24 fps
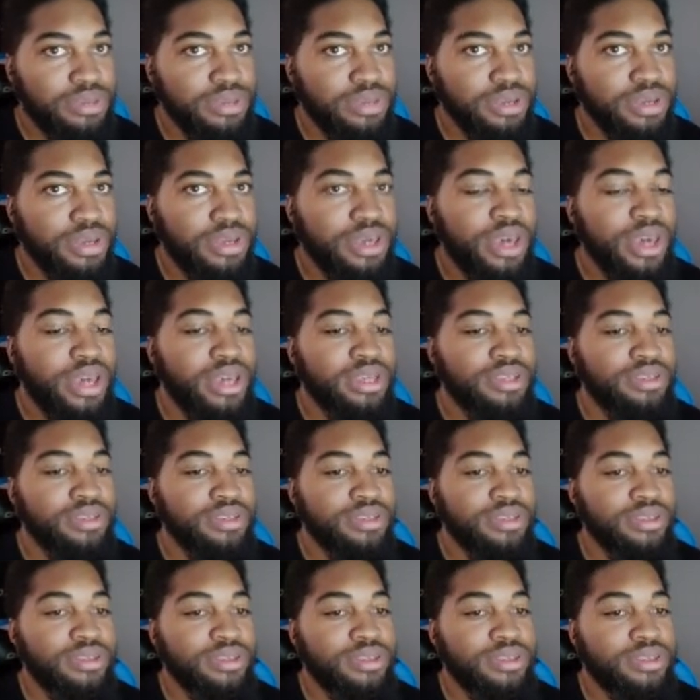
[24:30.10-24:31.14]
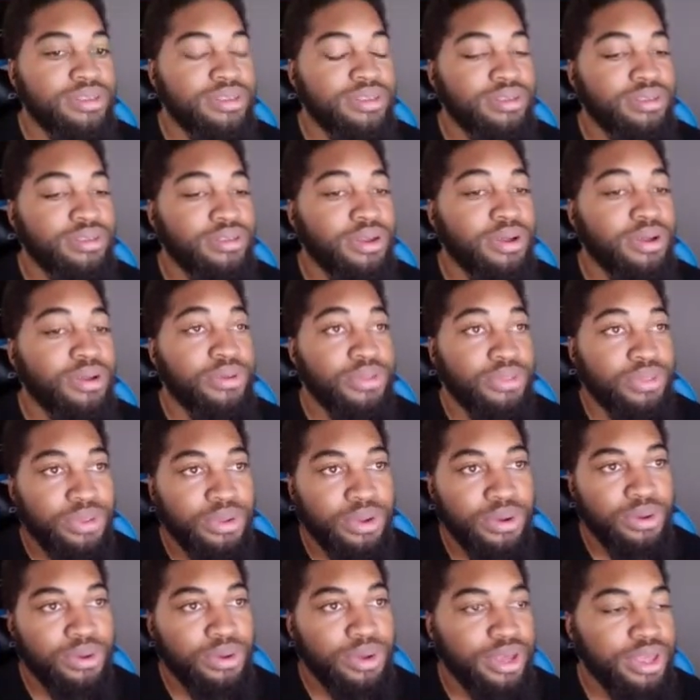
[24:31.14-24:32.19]
you guys don't
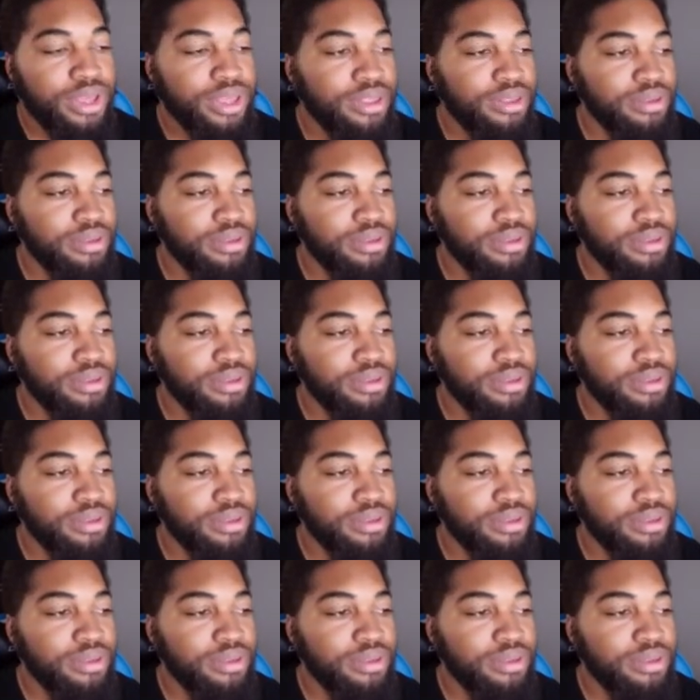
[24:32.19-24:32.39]
know it,